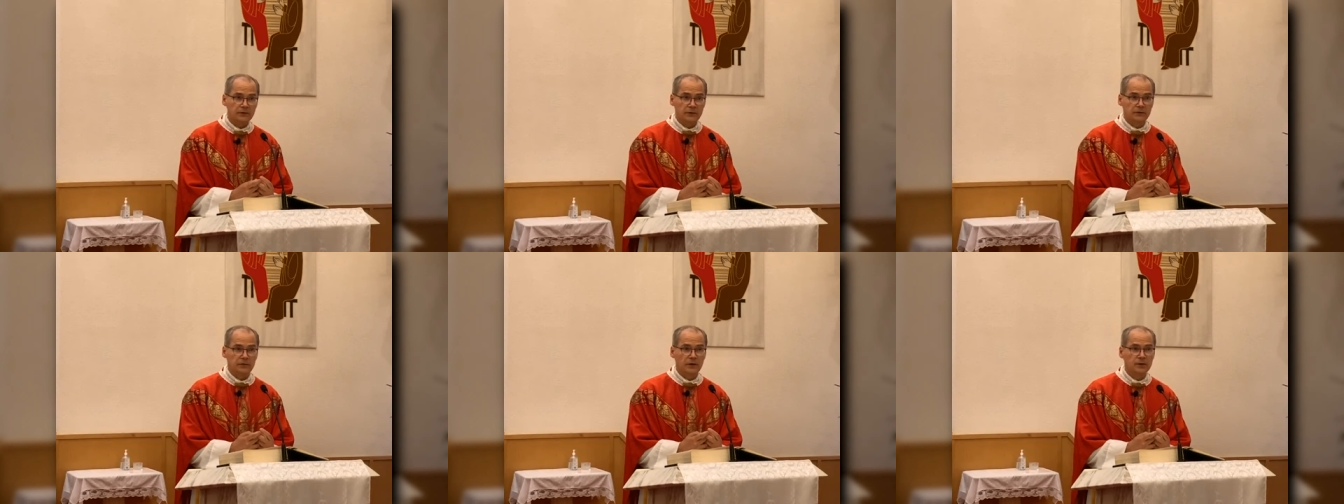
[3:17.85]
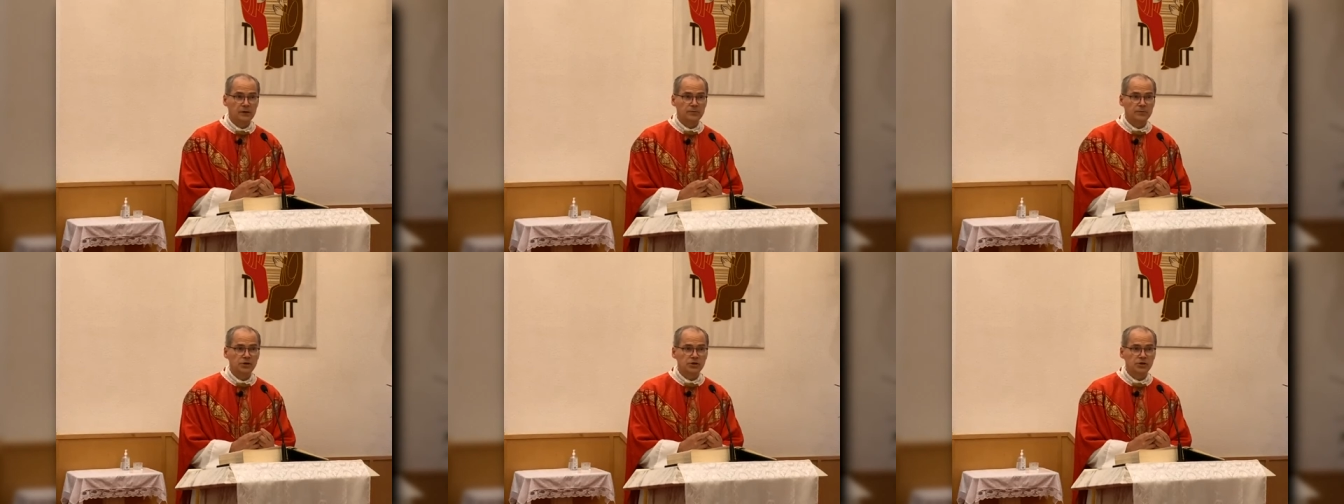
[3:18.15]
the
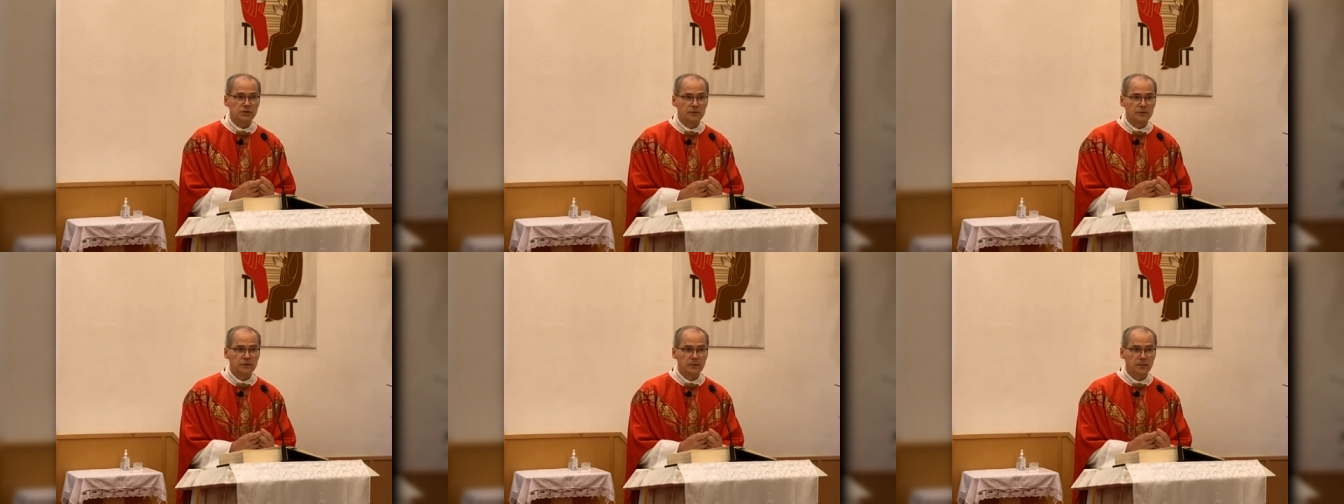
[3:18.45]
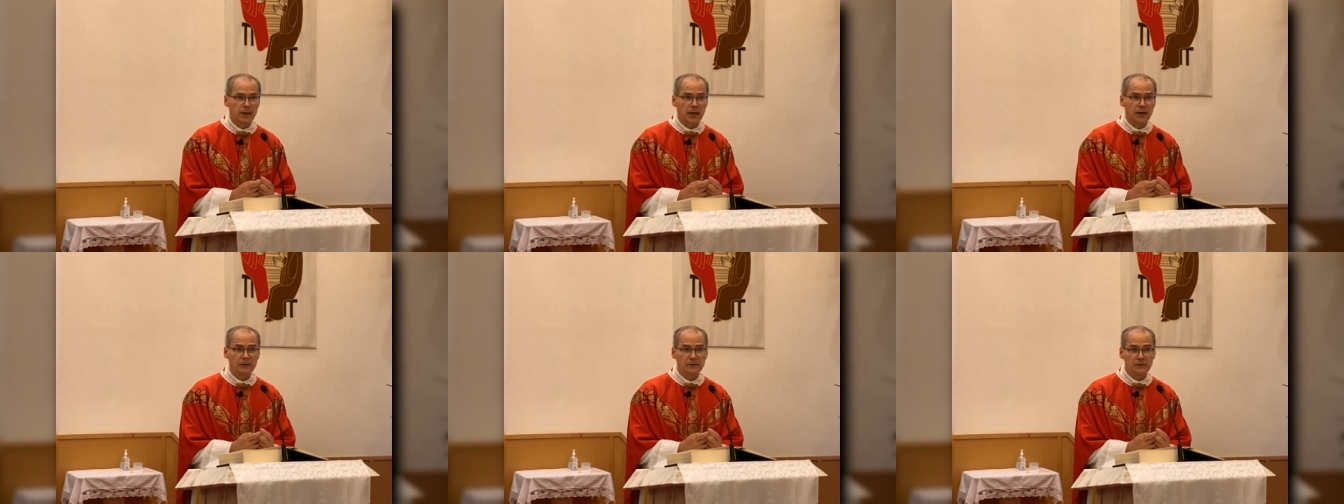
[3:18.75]
celebration of the
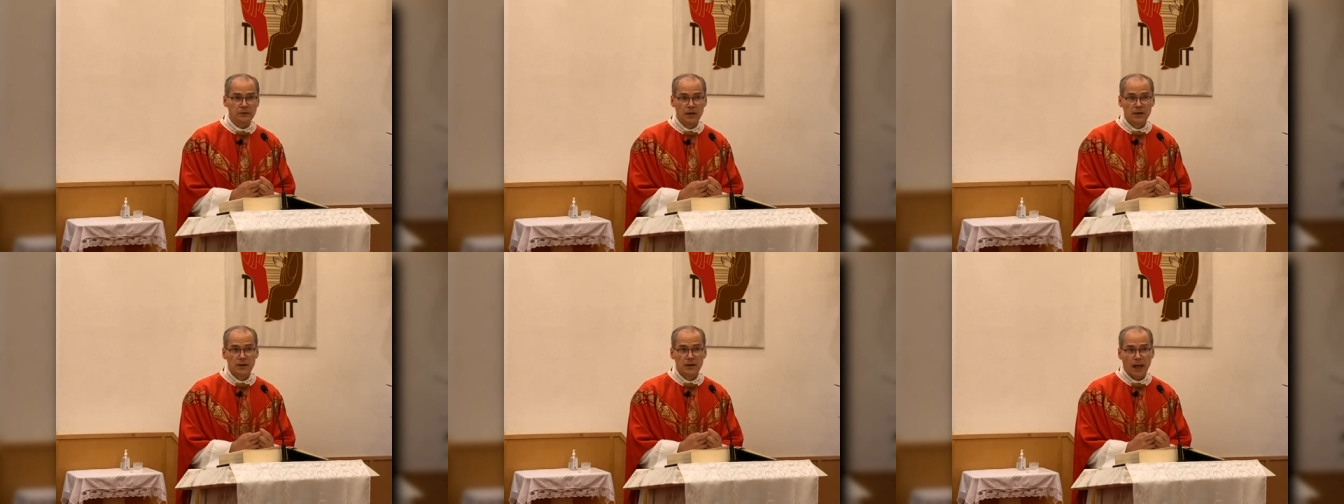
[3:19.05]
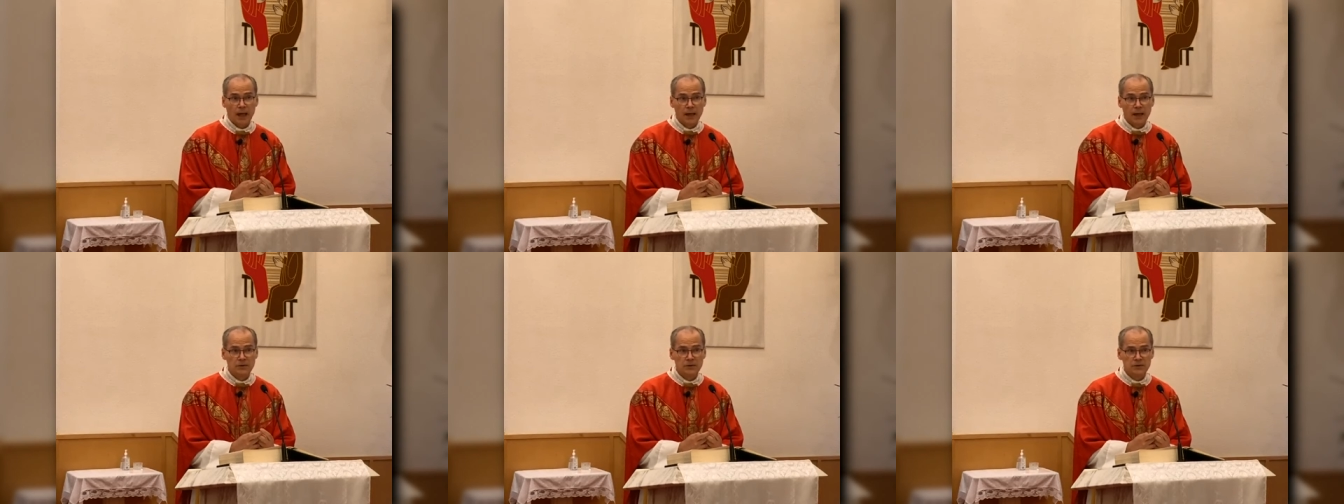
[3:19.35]
Mass,
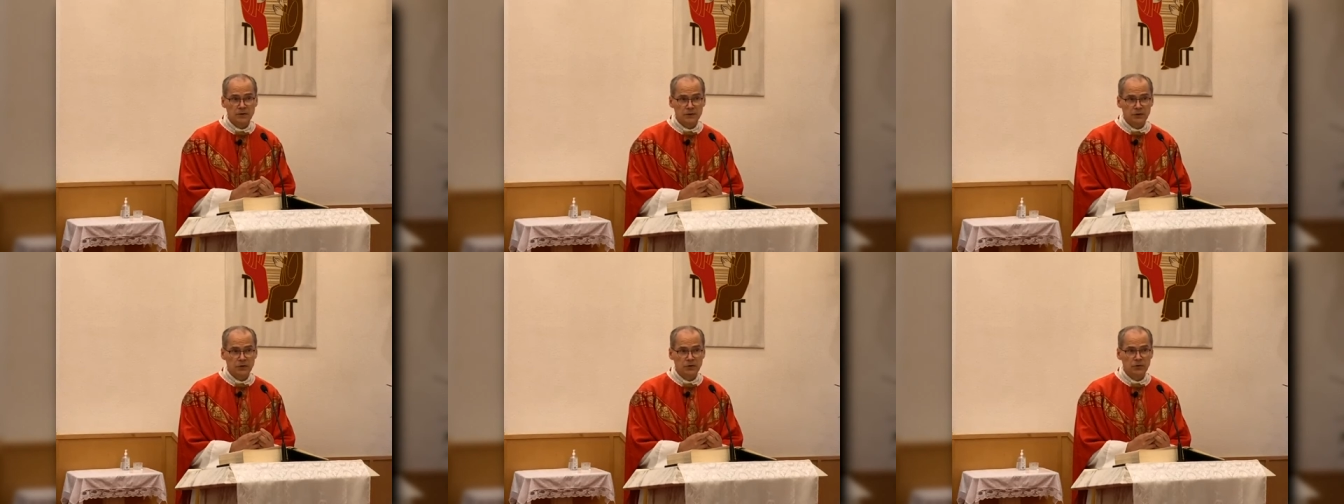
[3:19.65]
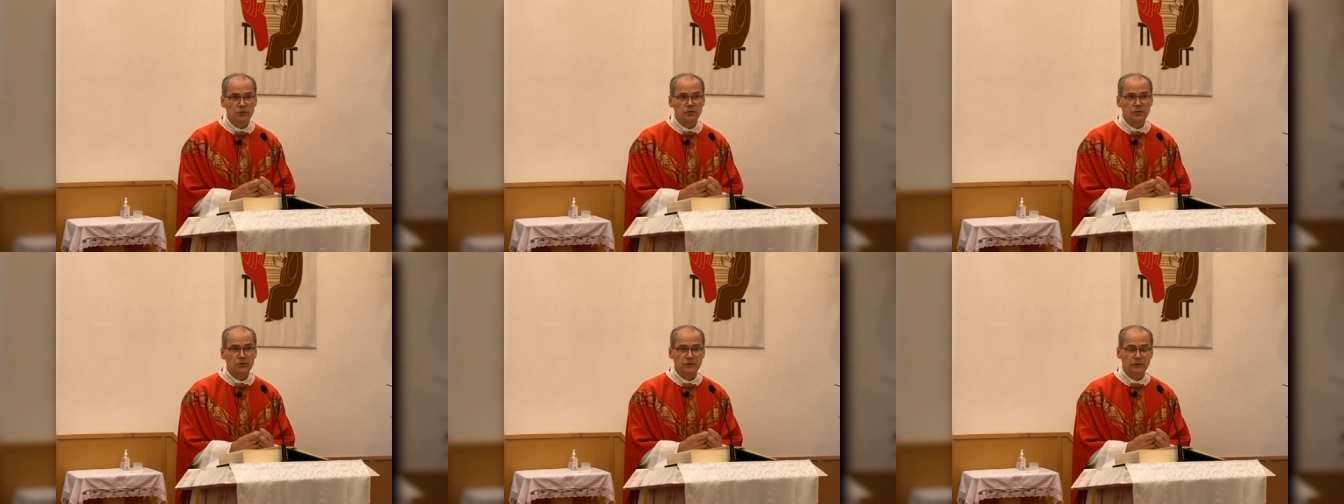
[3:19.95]
and to the
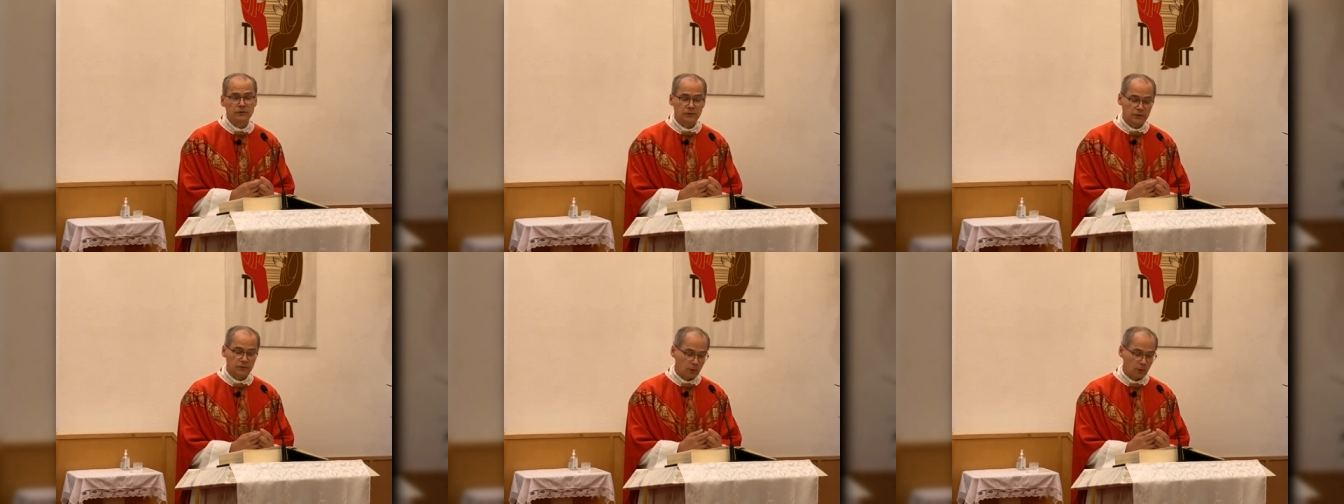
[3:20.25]
Eucharist.